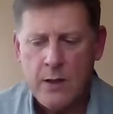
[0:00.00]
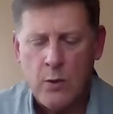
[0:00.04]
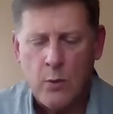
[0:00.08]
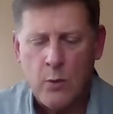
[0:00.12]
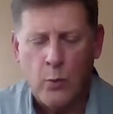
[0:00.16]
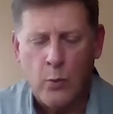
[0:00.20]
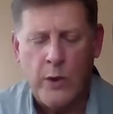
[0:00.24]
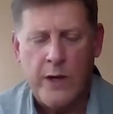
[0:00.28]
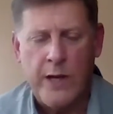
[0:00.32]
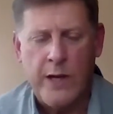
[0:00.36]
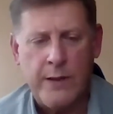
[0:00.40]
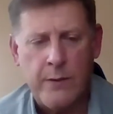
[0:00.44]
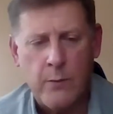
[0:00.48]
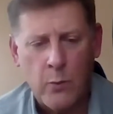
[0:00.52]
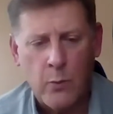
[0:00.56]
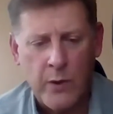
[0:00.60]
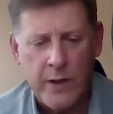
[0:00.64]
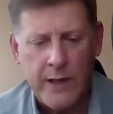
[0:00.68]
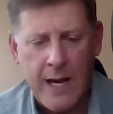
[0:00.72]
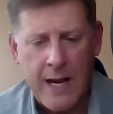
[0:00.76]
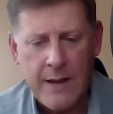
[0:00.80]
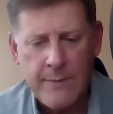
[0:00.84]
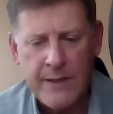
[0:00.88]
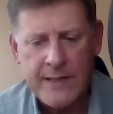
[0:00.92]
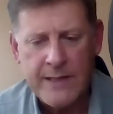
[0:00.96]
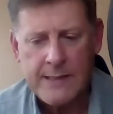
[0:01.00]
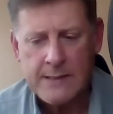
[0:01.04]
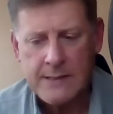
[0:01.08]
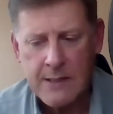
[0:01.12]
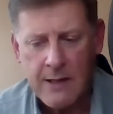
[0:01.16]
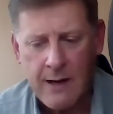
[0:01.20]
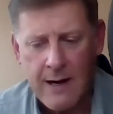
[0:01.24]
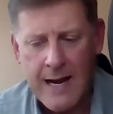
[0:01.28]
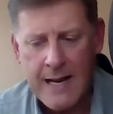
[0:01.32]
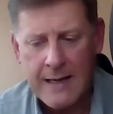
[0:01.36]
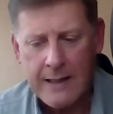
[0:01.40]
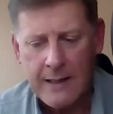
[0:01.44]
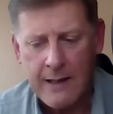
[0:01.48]
When I'm in a
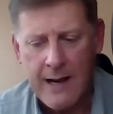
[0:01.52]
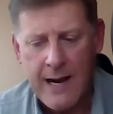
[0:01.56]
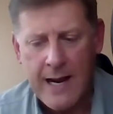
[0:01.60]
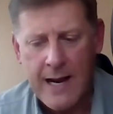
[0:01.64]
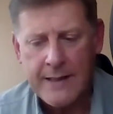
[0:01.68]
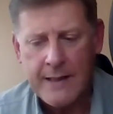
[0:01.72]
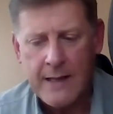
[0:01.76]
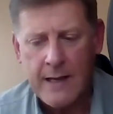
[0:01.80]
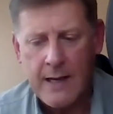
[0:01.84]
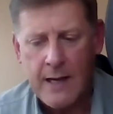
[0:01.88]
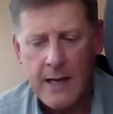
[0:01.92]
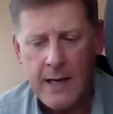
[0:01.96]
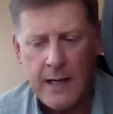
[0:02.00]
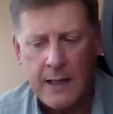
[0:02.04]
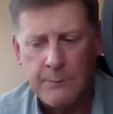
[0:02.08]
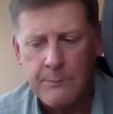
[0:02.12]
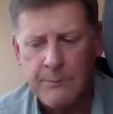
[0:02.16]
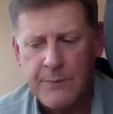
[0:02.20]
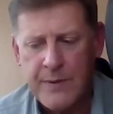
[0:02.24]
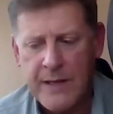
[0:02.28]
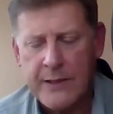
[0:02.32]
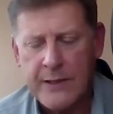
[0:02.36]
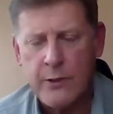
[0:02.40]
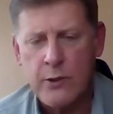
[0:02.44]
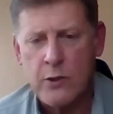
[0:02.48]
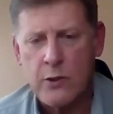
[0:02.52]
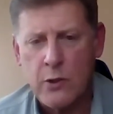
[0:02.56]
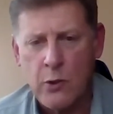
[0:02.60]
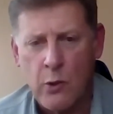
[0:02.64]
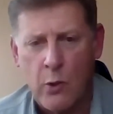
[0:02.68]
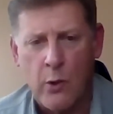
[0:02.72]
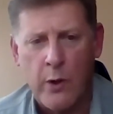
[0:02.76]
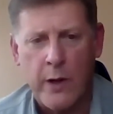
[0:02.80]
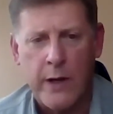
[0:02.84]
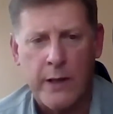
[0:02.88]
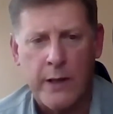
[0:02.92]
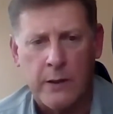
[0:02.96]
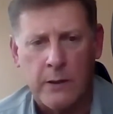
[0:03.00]
tot lot, a bigger
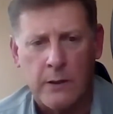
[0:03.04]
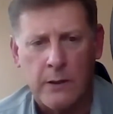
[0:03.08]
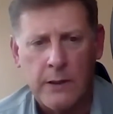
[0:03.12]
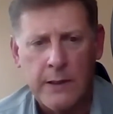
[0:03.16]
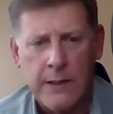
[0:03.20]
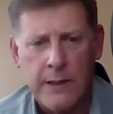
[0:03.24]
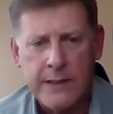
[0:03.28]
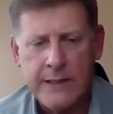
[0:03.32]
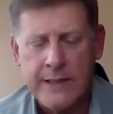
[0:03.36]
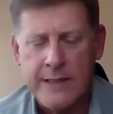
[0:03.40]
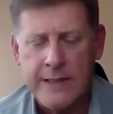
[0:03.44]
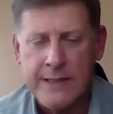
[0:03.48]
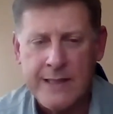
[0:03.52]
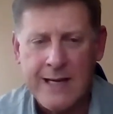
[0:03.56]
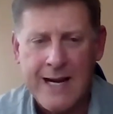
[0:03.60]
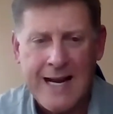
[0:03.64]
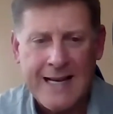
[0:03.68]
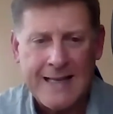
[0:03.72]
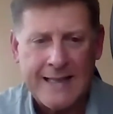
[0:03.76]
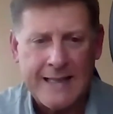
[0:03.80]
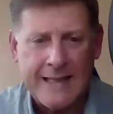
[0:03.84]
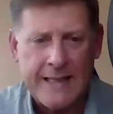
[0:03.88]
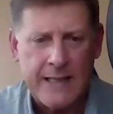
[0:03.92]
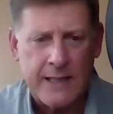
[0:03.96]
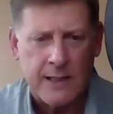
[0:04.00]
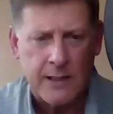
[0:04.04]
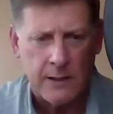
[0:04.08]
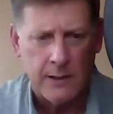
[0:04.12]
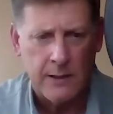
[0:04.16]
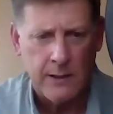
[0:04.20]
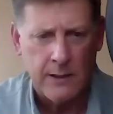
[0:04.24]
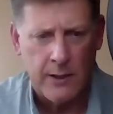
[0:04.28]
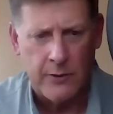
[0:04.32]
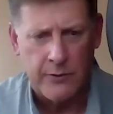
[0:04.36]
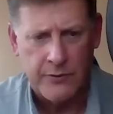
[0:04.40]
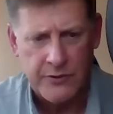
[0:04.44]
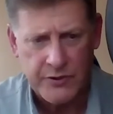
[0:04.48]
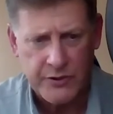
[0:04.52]
coil cannot get
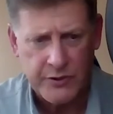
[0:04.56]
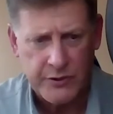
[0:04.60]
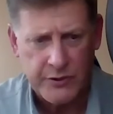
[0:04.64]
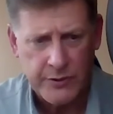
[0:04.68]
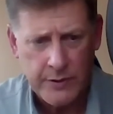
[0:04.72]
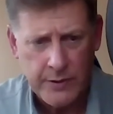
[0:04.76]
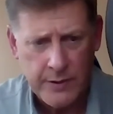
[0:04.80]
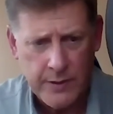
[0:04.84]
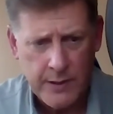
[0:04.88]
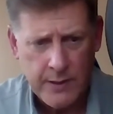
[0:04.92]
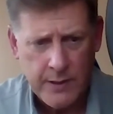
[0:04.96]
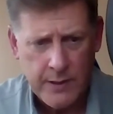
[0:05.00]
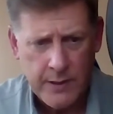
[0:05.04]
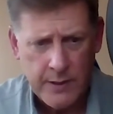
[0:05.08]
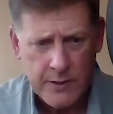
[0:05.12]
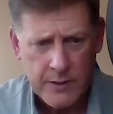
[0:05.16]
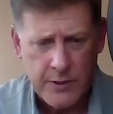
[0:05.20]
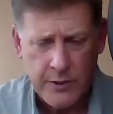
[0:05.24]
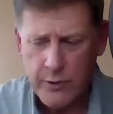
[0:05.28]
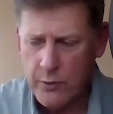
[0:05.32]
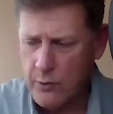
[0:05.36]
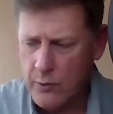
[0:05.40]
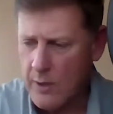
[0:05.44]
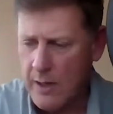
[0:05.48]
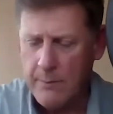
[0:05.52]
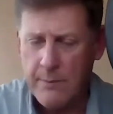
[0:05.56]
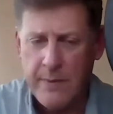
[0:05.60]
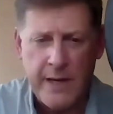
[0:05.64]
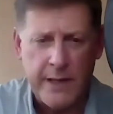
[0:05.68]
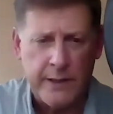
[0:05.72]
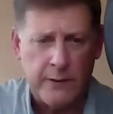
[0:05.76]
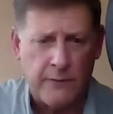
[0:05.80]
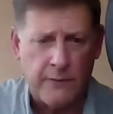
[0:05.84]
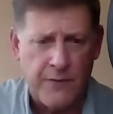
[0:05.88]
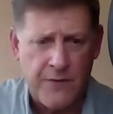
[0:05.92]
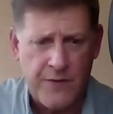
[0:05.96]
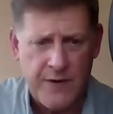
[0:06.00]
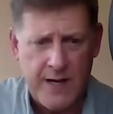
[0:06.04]
close to a
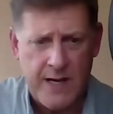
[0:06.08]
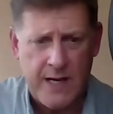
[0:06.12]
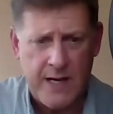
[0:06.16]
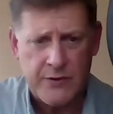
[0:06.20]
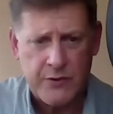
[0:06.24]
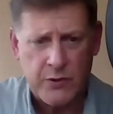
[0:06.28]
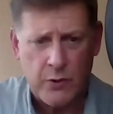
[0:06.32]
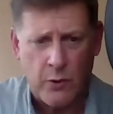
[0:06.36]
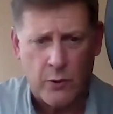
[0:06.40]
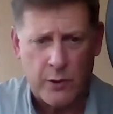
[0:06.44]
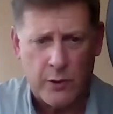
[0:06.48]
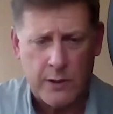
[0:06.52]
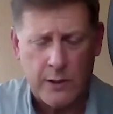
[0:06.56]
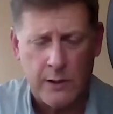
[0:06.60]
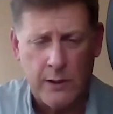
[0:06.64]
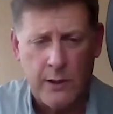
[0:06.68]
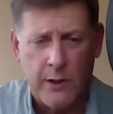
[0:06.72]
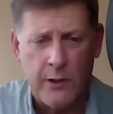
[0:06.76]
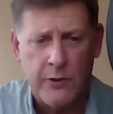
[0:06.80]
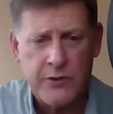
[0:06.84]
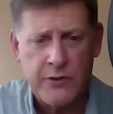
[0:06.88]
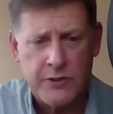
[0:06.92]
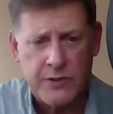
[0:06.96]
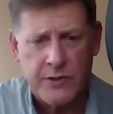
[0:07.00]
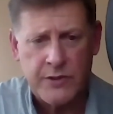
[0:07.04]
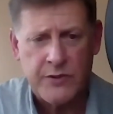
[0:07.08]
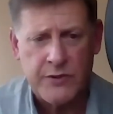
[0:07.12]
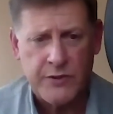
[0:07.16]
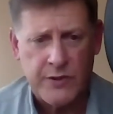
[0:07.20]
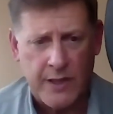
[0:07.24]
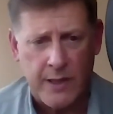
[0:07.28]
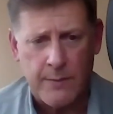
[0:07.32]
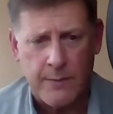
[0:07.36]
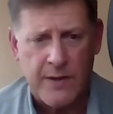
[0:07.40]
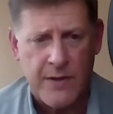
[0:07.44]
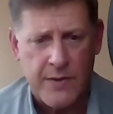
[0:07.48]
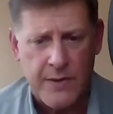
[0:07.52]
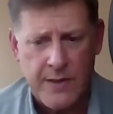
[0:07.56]
metal fence or close to
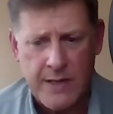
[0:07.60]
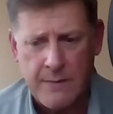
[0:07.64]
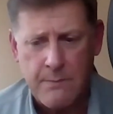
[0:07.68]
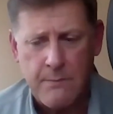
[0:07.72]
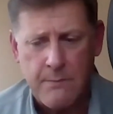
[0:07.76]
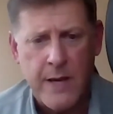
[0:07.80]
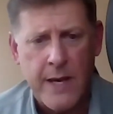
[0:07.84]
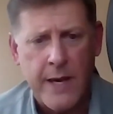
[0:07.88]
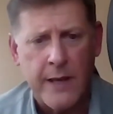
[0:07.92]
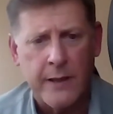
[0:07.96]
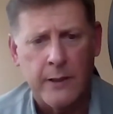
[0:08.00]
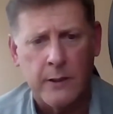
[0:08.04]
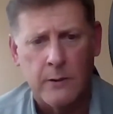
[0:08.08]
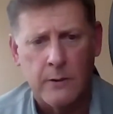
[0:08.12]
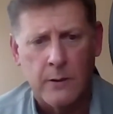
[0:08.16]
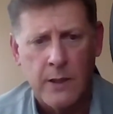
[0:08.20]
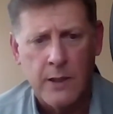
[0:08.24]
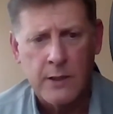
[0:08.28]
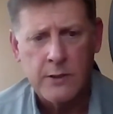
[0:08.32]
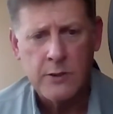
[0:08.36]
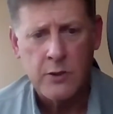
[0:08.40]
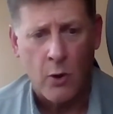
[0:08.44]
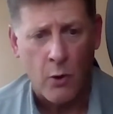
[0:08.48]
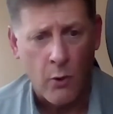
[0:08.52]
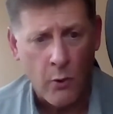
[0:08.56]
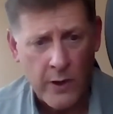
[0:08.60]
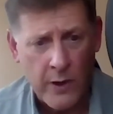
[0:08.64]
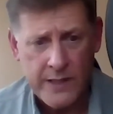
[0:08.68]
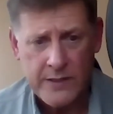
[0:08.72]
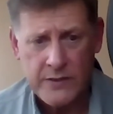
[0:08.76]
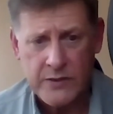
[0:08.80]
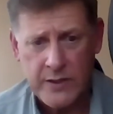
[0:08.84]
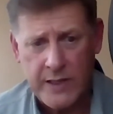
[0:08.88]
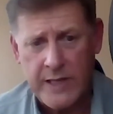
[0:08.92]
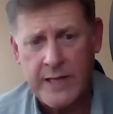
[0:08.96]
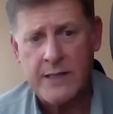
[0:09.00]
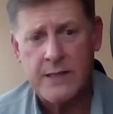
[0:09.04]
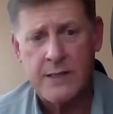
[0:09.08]
some of the metal
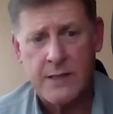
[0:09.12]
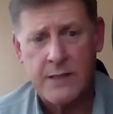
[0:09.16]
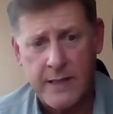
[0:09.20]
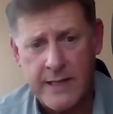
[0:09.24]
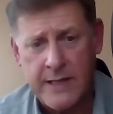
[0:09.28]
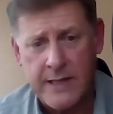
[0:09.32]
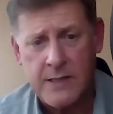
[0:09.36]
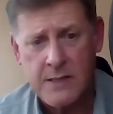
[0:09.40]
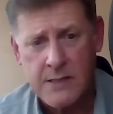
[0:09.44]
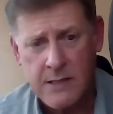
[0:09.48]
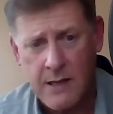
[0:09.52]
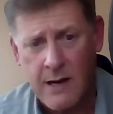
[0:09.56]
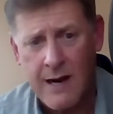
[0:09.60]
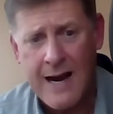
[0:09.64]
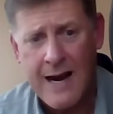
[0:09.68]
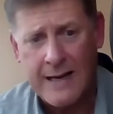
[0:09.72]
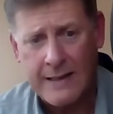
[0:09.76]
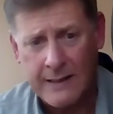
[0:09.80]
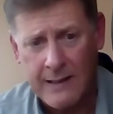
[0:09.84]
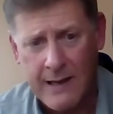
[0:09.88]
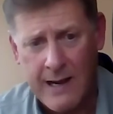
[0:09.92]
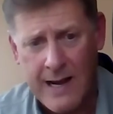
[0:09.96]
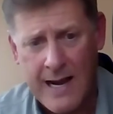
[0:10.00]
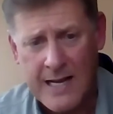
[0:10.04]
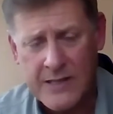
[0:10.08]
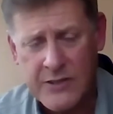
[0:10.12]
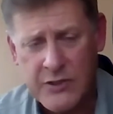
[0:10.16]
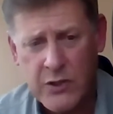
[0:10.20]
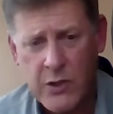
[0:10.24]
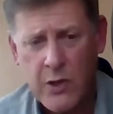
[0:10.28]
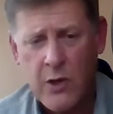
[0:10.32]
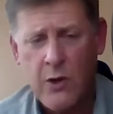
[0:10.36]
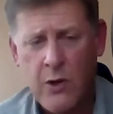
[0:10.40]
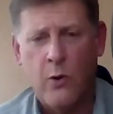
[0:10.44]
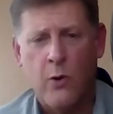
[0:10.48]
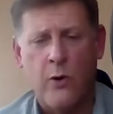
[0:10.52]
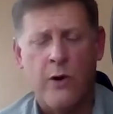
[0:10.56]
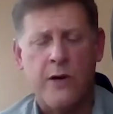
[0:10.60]
toys in tot lots
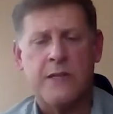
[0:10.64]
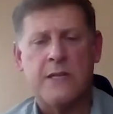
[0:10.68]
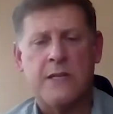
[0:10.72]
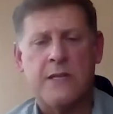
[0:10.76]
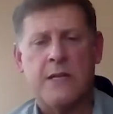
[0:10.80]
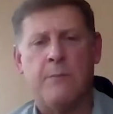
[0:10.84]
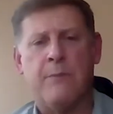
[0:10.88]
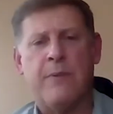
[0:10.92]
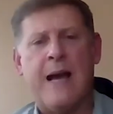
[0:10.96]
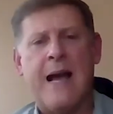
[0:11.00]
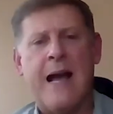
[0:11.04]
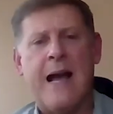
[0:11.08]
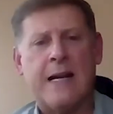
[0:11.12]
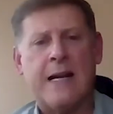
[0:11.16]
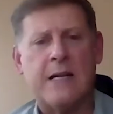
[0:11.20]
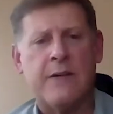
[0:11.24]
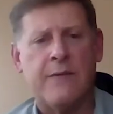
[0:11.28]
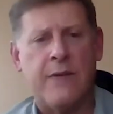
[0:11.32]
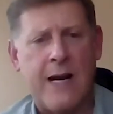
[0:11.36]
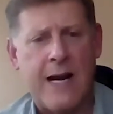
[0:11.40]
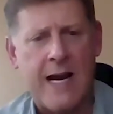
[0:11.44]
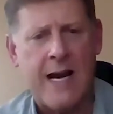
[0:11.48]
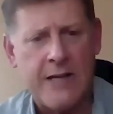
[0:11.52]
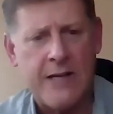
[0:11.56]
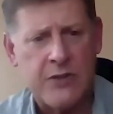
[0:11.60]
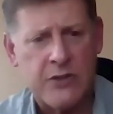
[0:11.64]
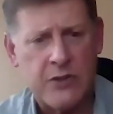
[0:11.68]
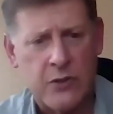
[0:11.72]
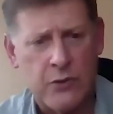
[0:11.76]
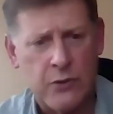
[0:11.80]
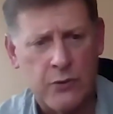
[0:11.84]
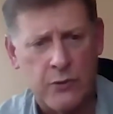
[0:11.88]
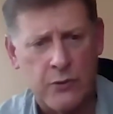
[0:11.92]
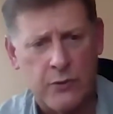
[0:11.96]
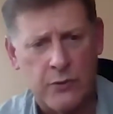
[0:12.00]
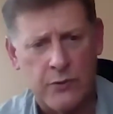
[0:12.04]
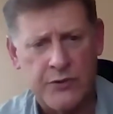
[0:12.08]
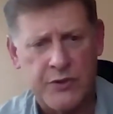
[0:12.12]
or at the back of high
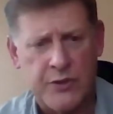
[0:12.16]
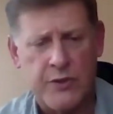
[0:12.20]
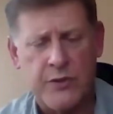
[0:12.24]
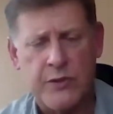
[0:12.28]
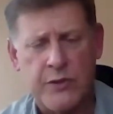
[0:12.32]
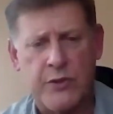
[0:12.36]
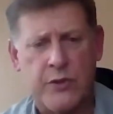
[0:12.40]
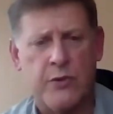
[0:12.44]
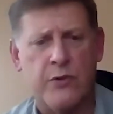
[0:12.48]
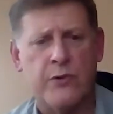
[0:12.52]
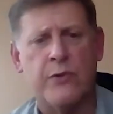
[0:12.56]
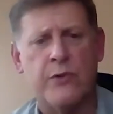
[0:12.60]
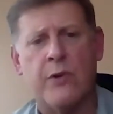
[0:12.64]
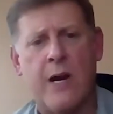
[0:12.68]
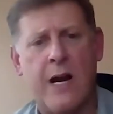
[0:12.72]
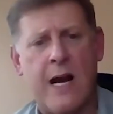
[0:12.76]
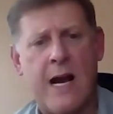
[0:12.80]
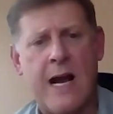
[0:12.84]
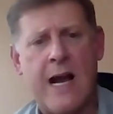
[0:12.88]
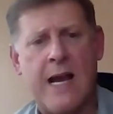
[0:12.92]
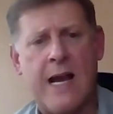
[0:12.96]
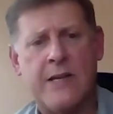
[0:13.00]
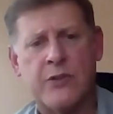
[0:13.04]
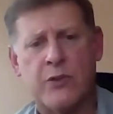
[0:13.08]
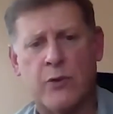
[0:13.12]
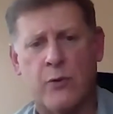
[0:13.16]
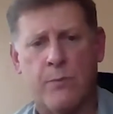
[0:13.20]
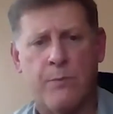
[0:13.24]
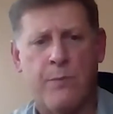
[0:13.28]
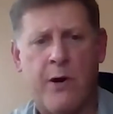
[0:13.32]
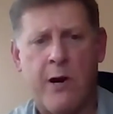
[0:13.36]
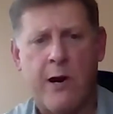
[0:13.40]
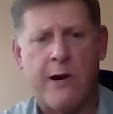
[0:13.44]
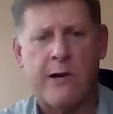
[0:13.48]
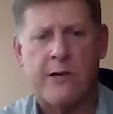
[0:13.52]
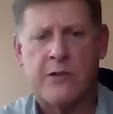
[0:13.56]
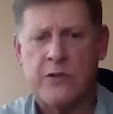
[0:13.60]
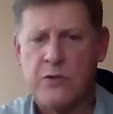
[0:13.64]
schools and junior highs or
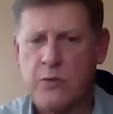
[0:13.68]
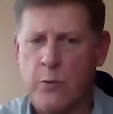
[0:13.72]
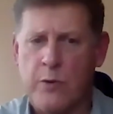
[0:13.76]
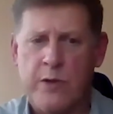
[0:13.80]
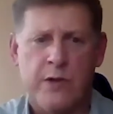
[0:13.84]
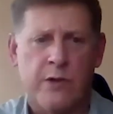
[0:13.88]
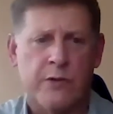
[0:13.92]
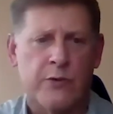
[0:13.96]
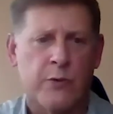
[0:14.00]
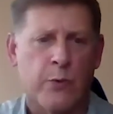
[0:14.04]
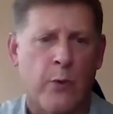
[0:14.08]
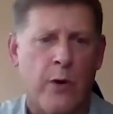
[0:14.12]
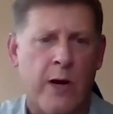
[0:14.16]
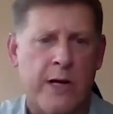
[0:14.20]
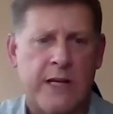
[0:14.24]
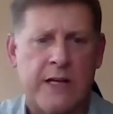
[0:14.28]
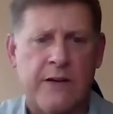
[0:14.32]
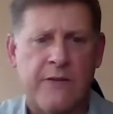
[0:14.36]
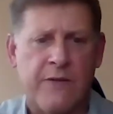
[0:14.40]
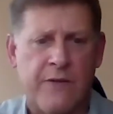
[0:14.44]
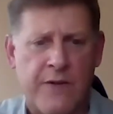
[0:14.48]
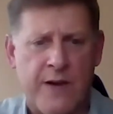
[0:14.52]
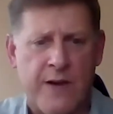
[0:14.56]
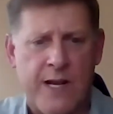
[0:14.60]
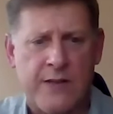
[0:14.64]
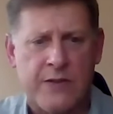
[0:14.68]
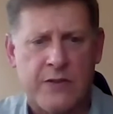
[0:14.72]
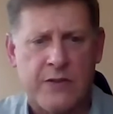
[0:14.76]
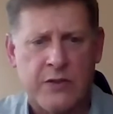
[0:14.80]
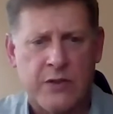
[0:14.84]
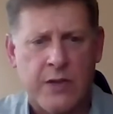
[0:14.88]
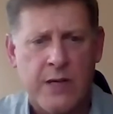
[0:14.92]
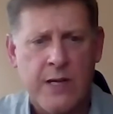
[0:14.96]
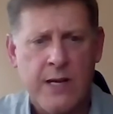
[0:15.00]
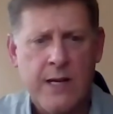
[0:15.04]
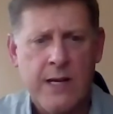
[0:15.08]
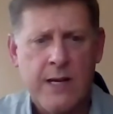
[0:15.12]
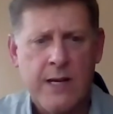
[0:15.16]
parks where there's a running
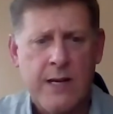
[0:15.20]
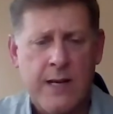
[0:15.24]
fence.